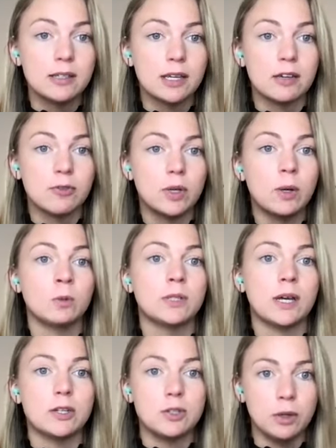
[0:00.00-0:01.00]
Like if we hold
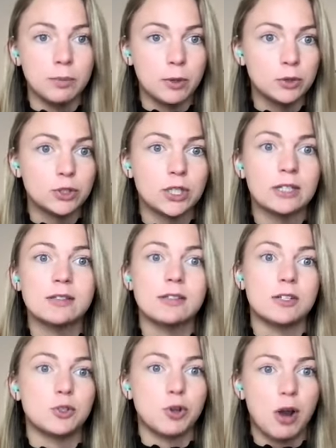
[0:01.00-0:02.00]
on to
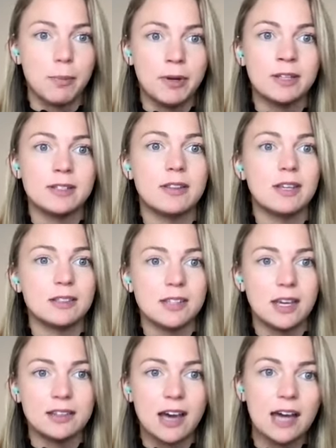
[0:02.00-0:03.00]
emotions and traumas and things
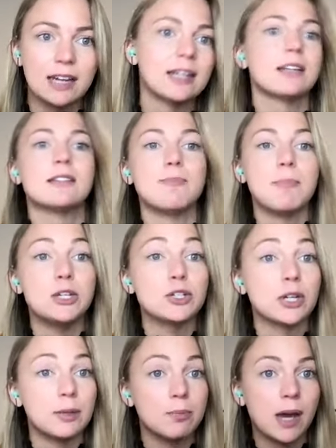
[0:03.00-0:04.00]
like that, it has a
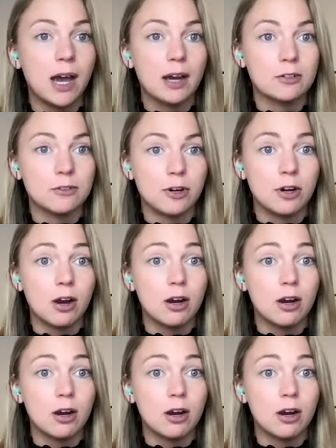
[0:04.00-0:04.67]
major impact for